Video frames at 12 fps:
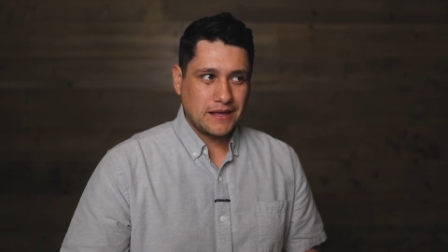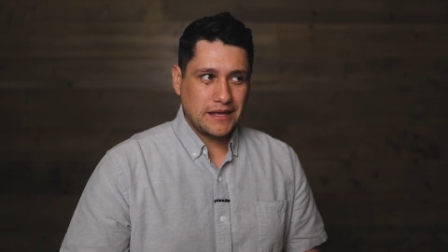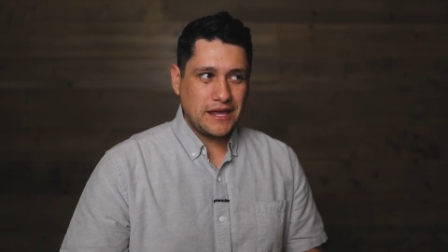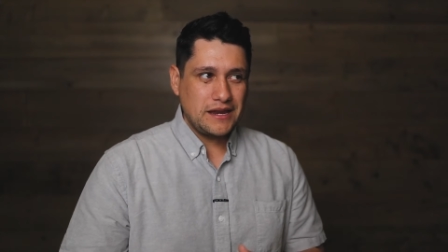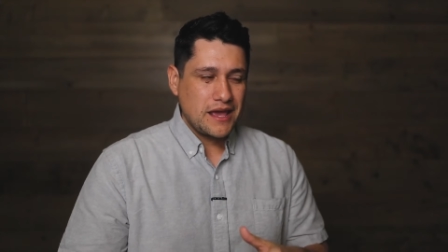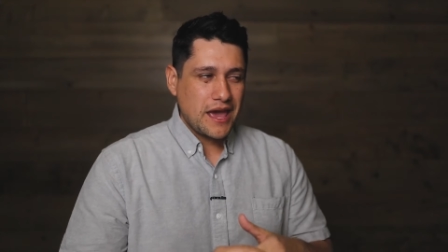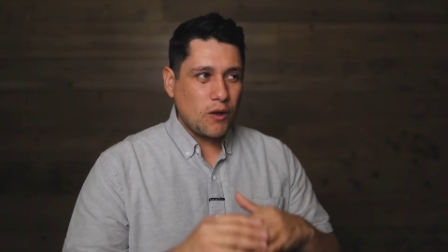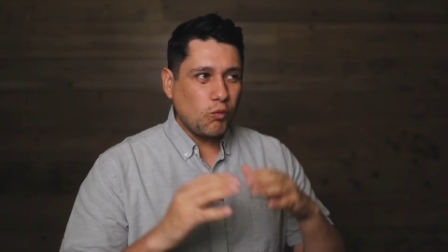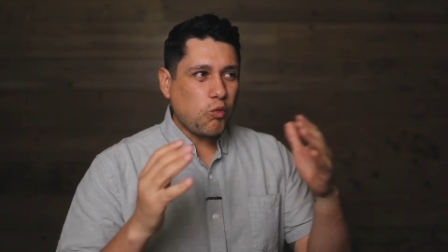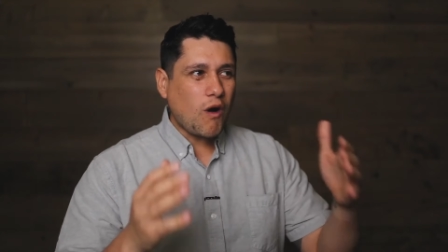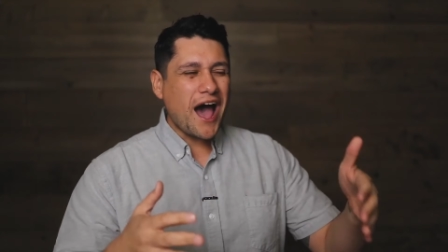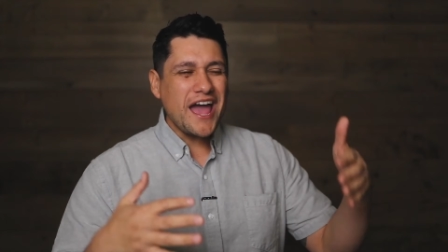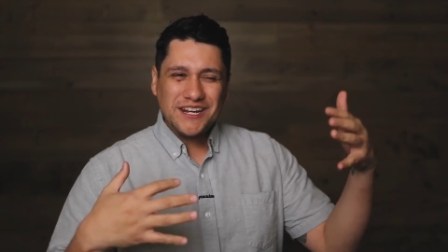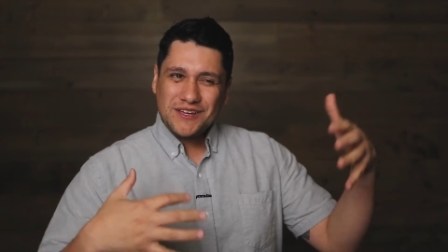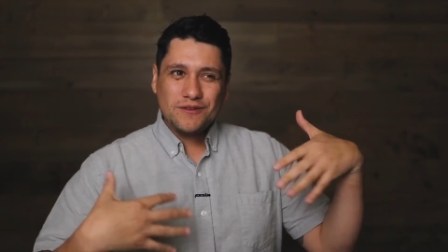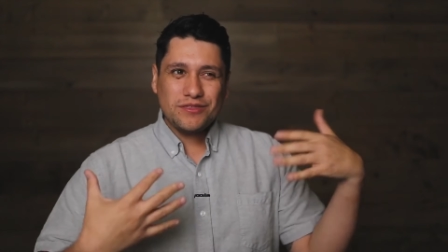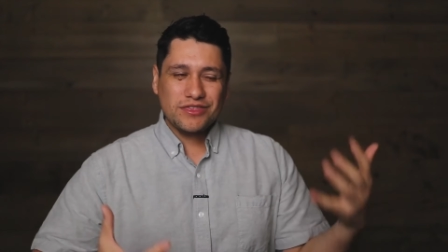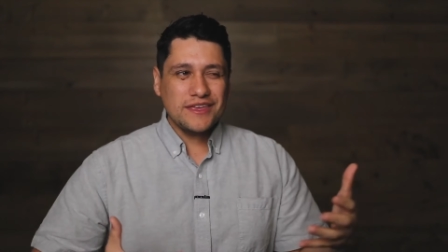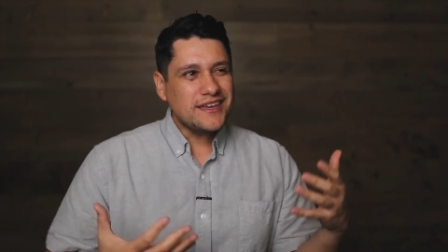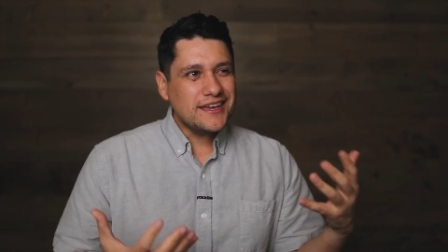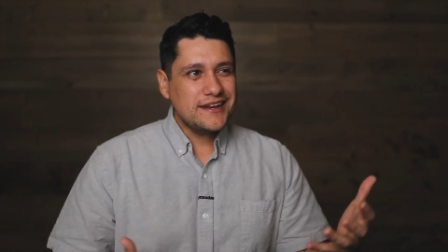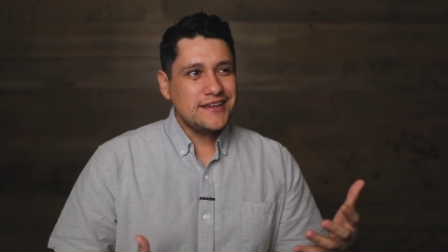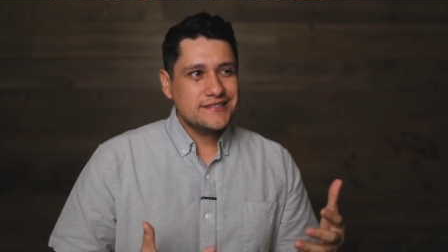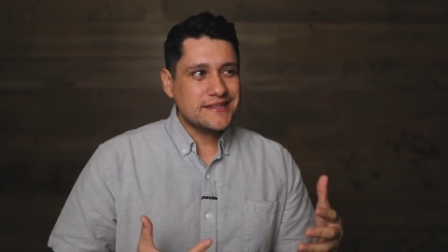And why do you think
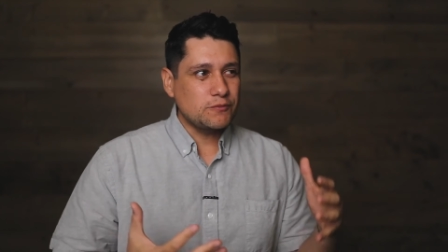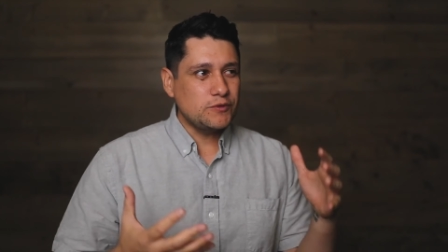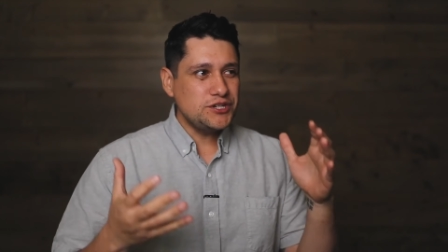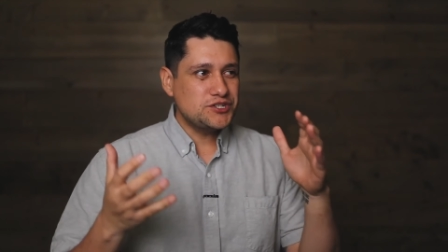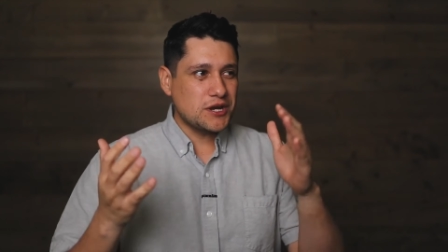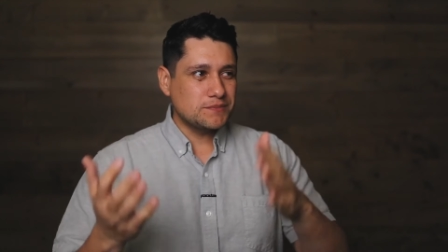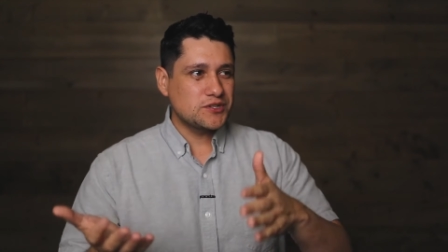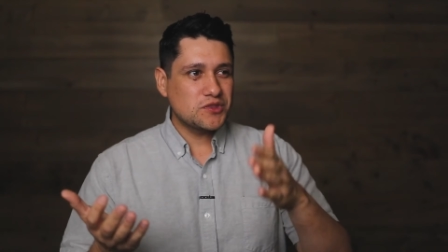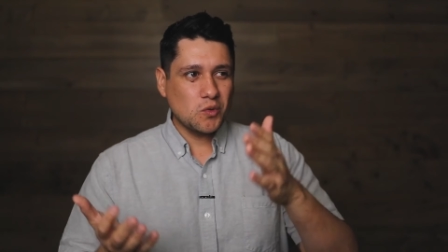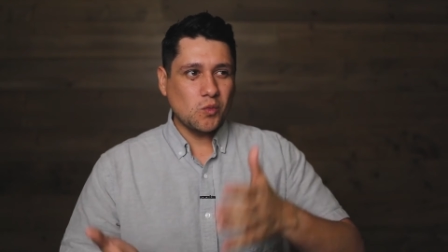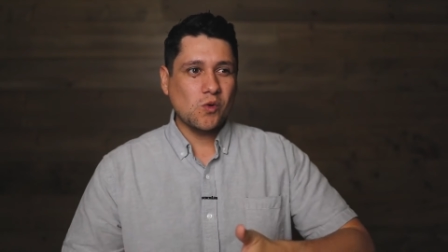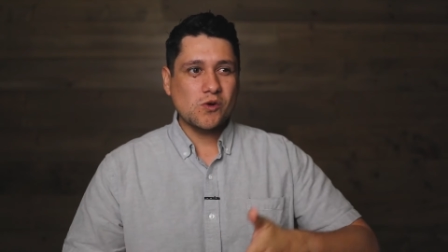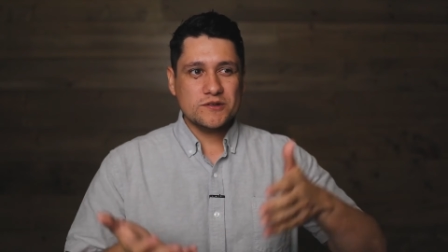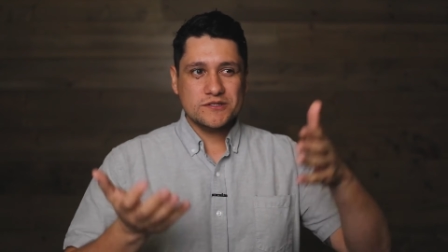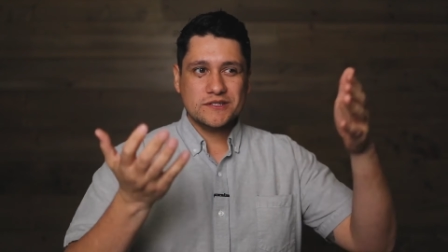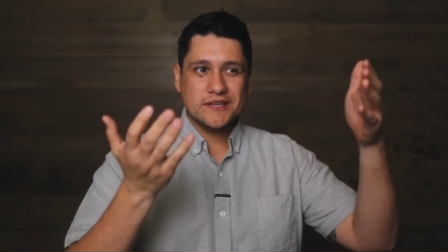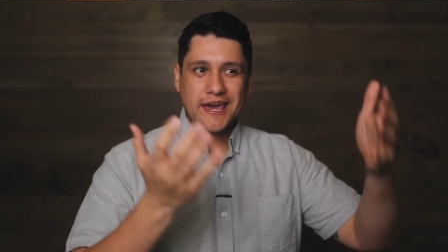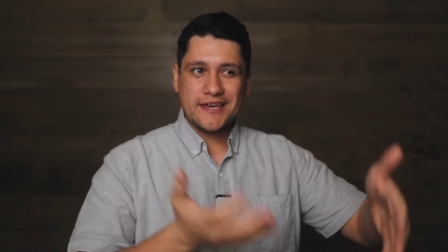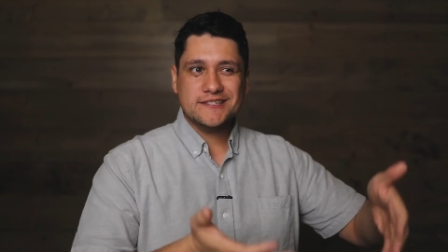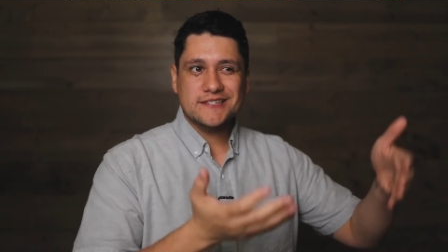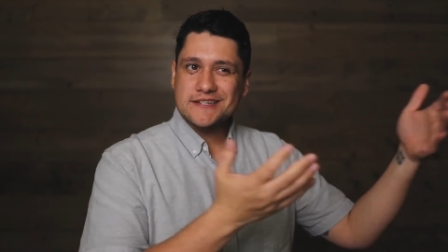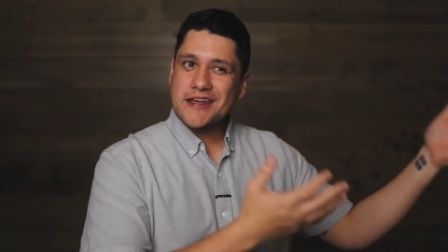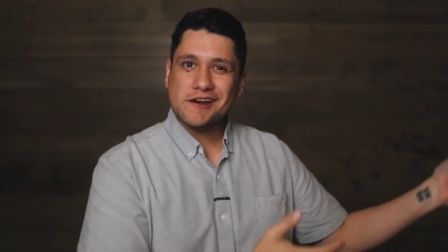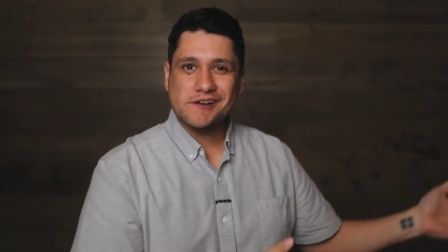it is that we jump to the worst case
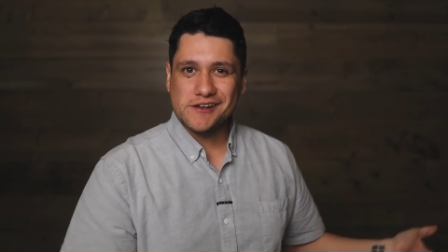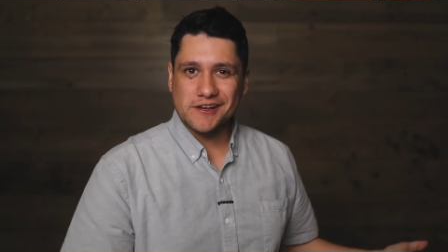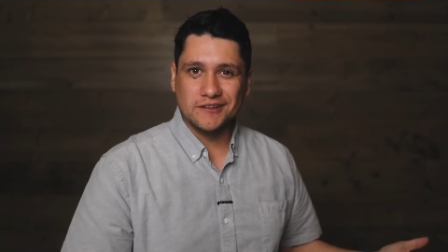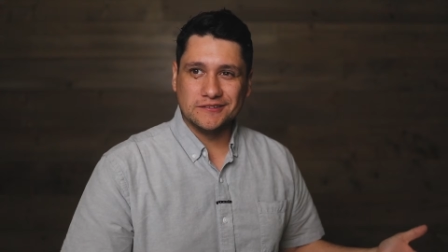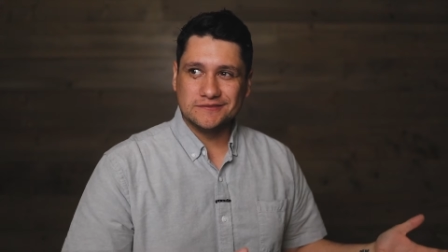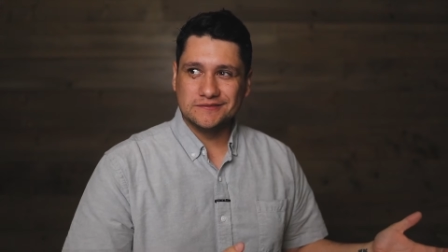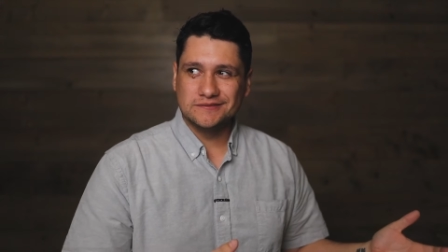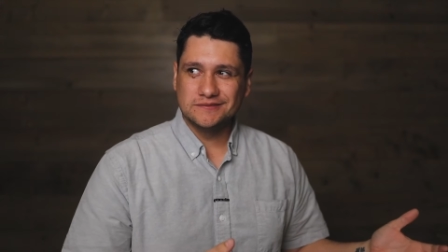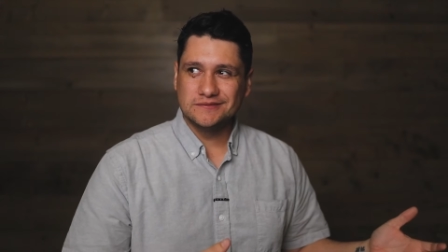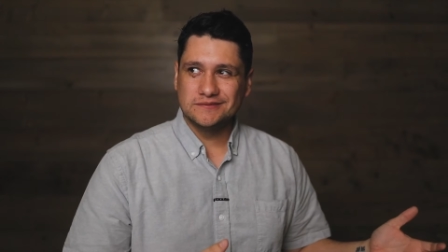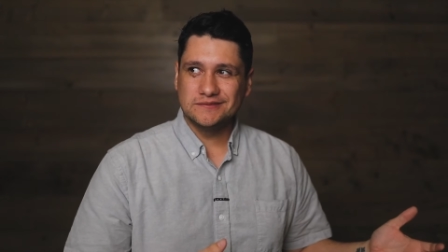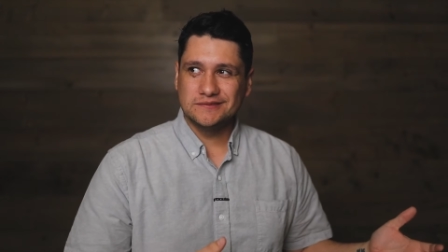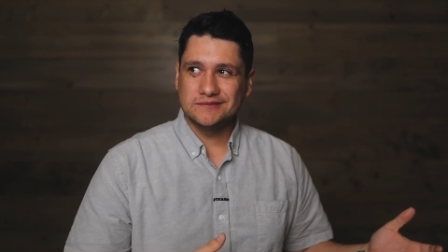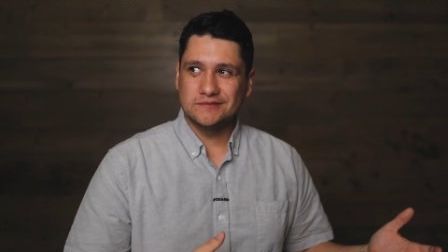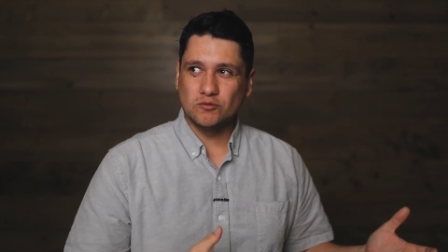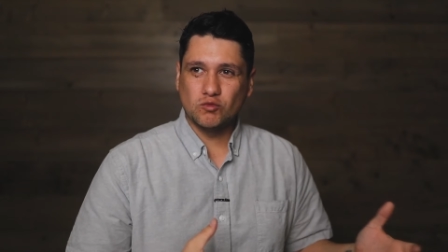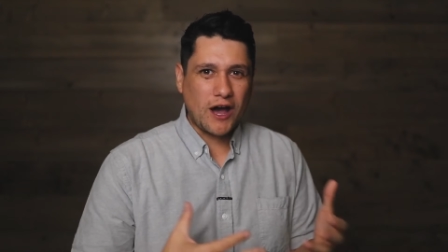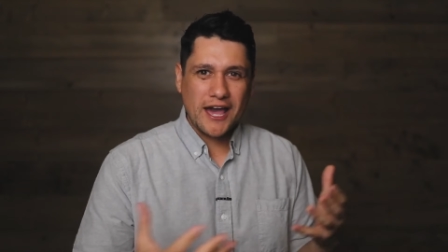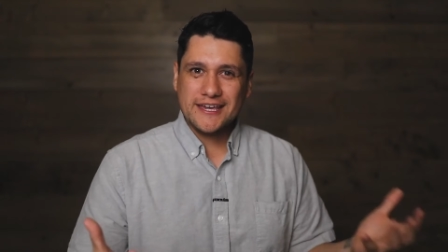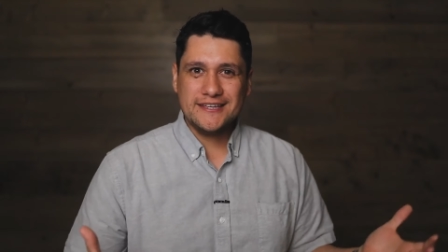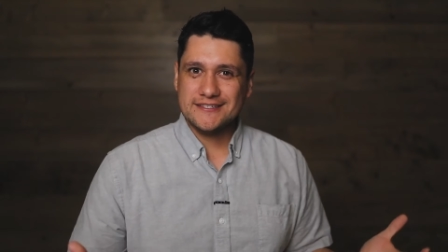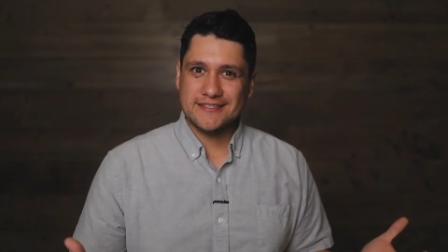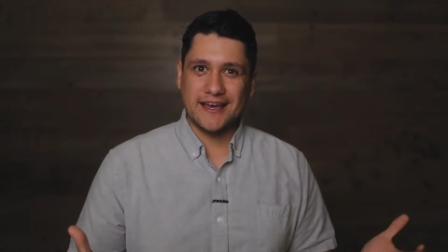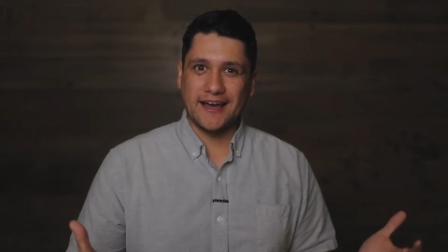scenario? Why
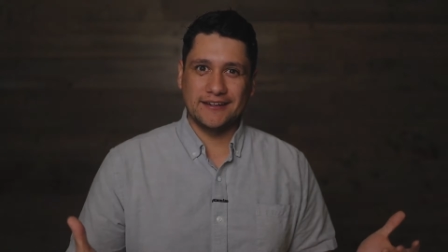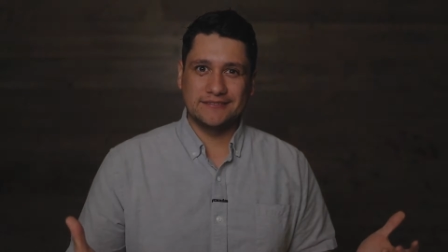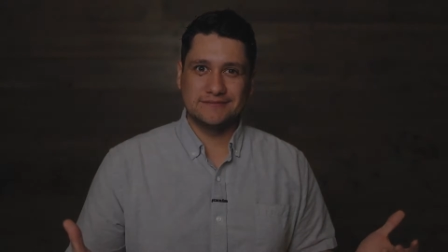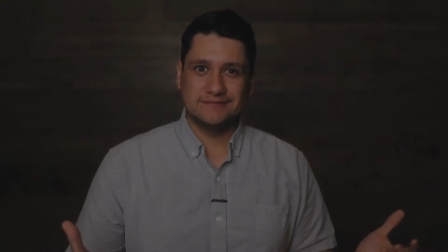is that?